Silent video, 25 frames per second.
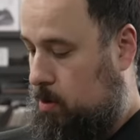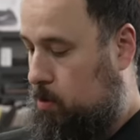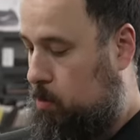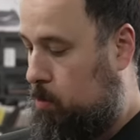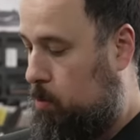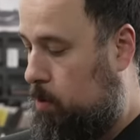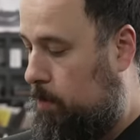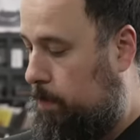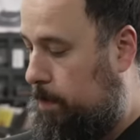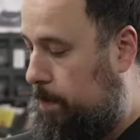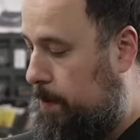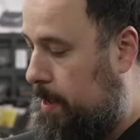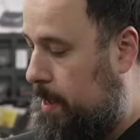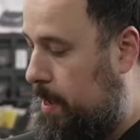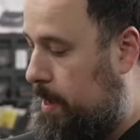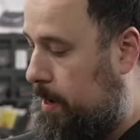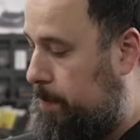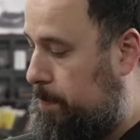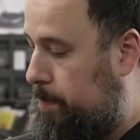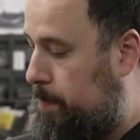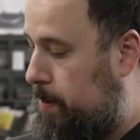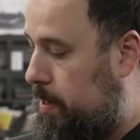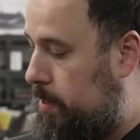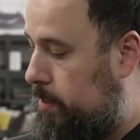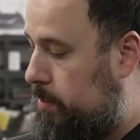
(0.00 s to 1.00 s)
Wolfpack
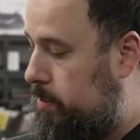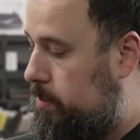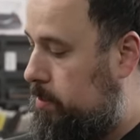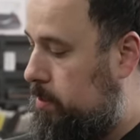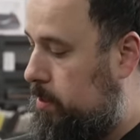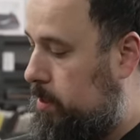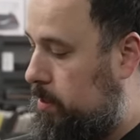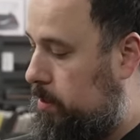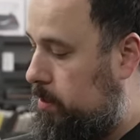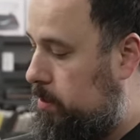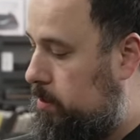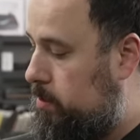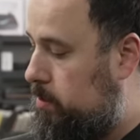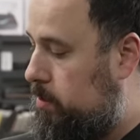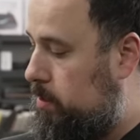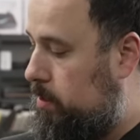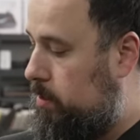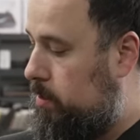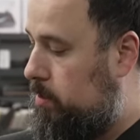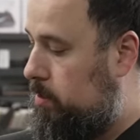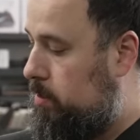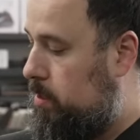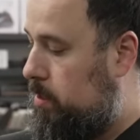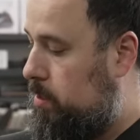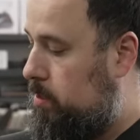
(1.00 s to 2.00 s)
box set, let's see,
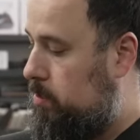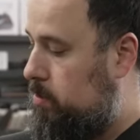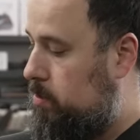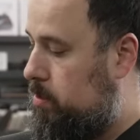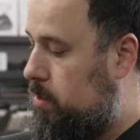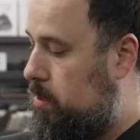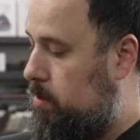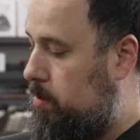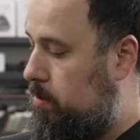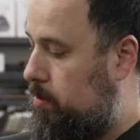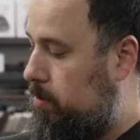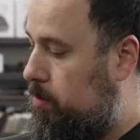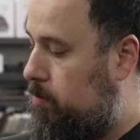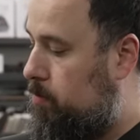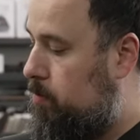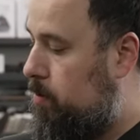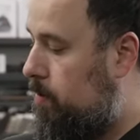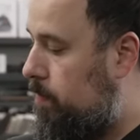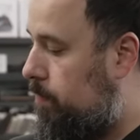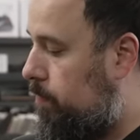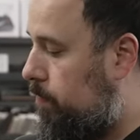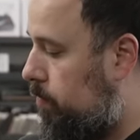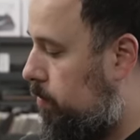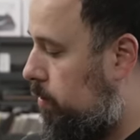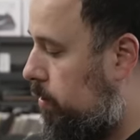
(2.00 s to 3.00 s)
contains their three
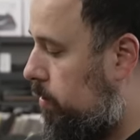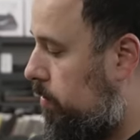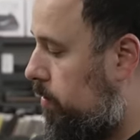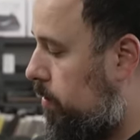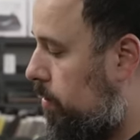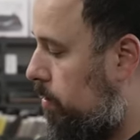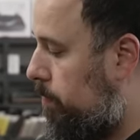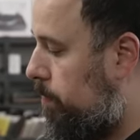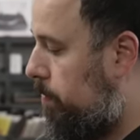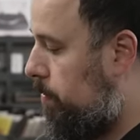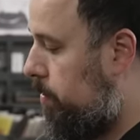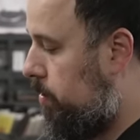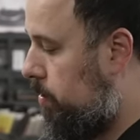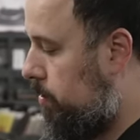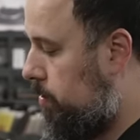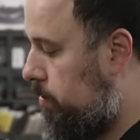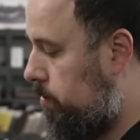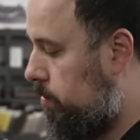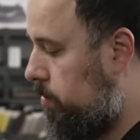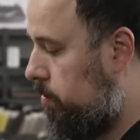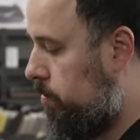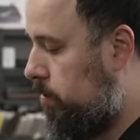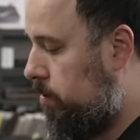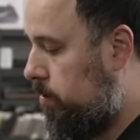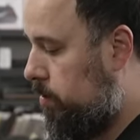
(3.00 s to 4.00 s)
full-length
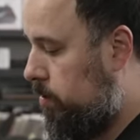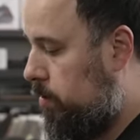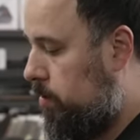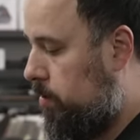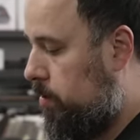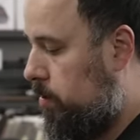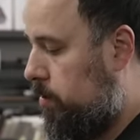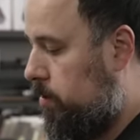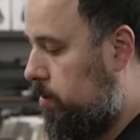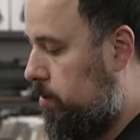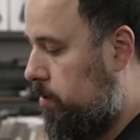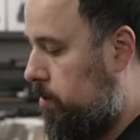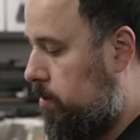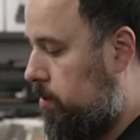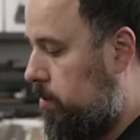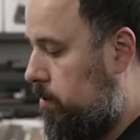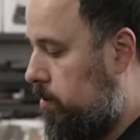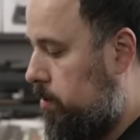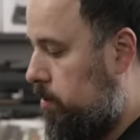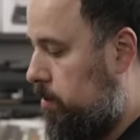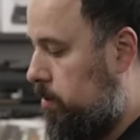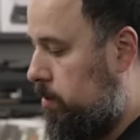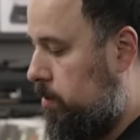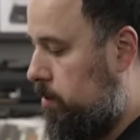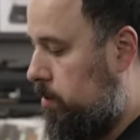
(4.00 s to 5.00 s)
LPs.
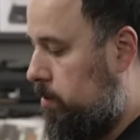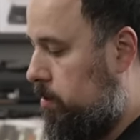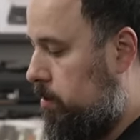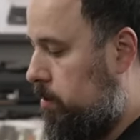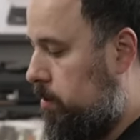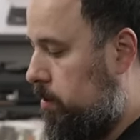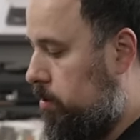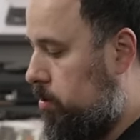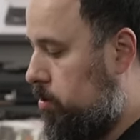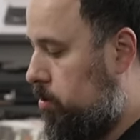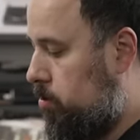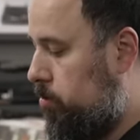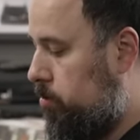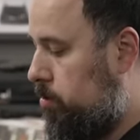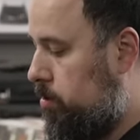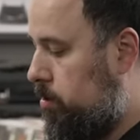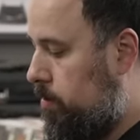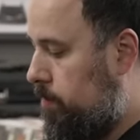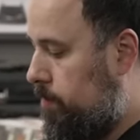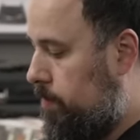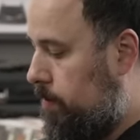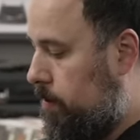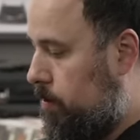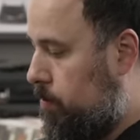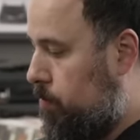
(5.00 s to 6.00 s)
Let's see,
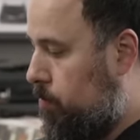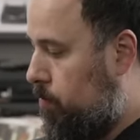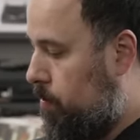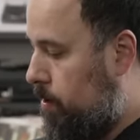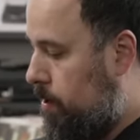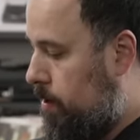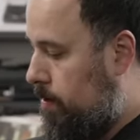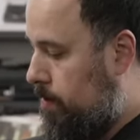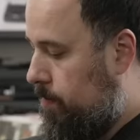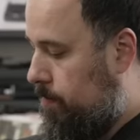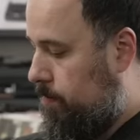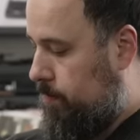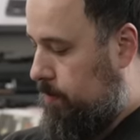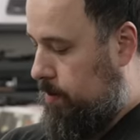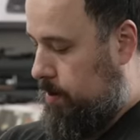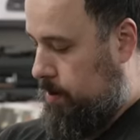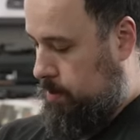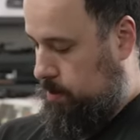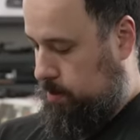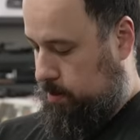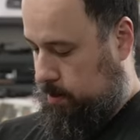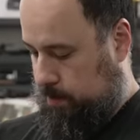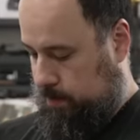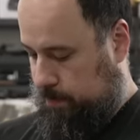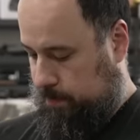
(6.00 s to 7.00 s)
exclusive gray
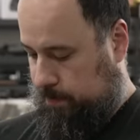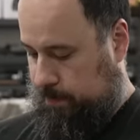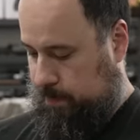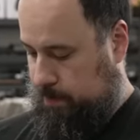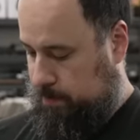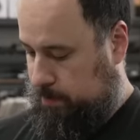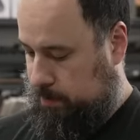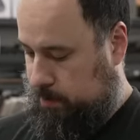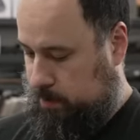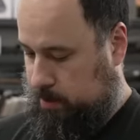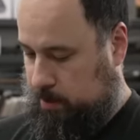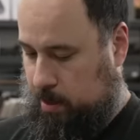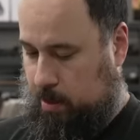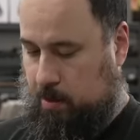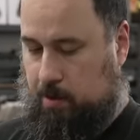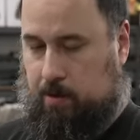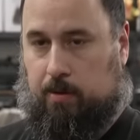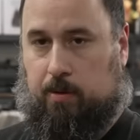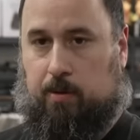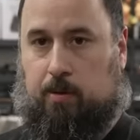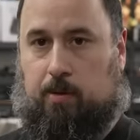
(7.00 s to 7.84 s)
vinyl from Southern